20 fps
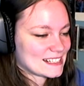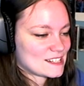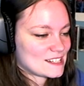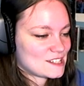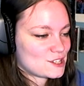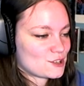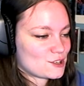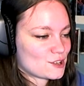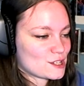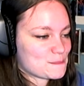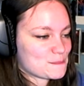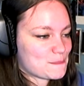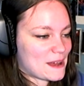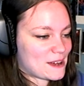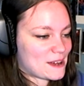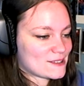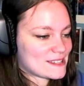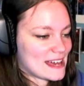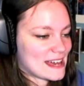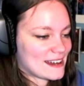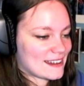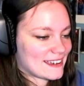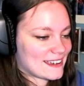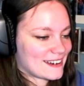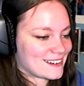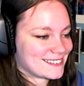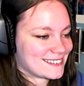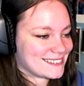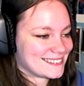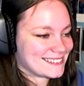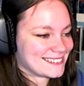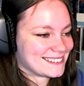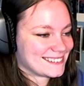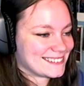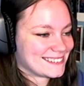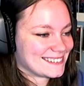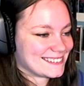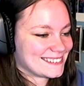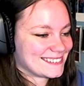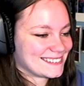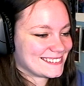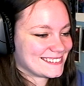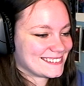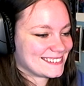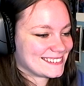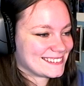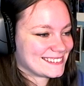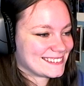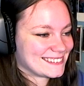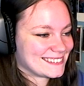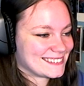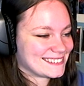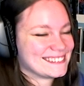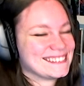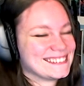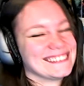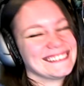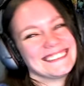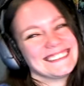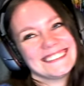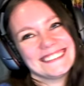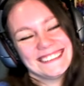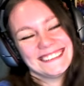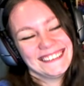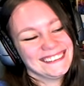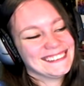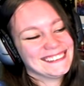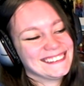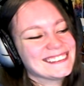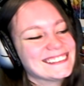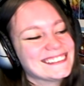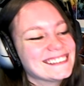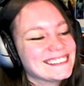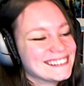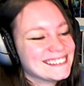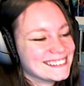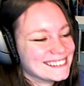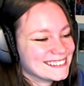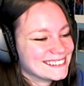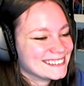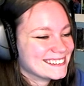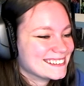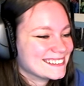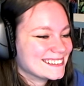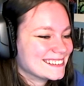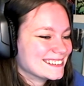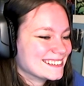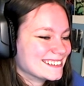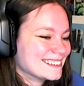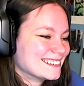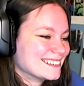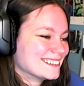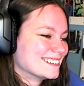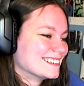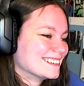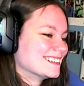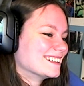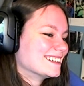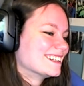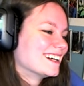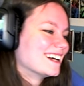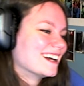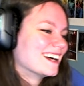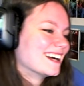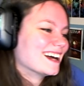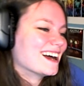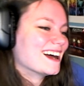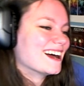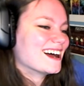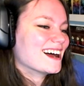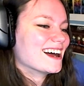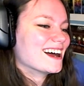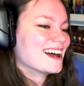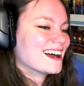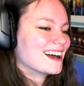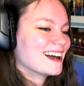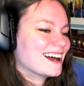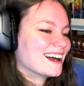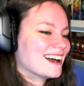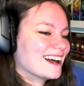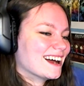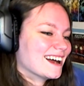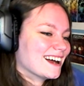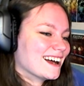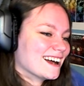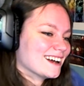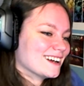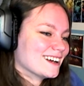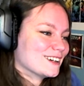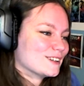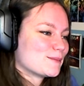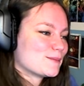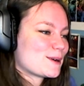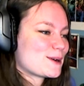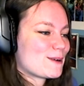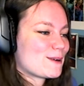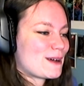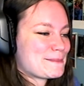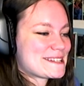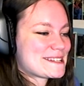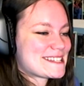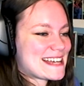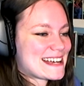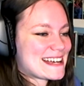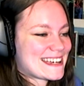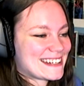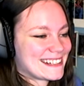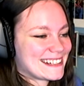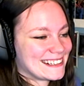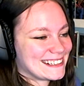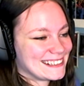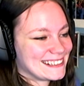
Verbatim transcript: Did you just bounce out of there? I did. And I'm out of strokes. Woohoo, I'm in yeah, second.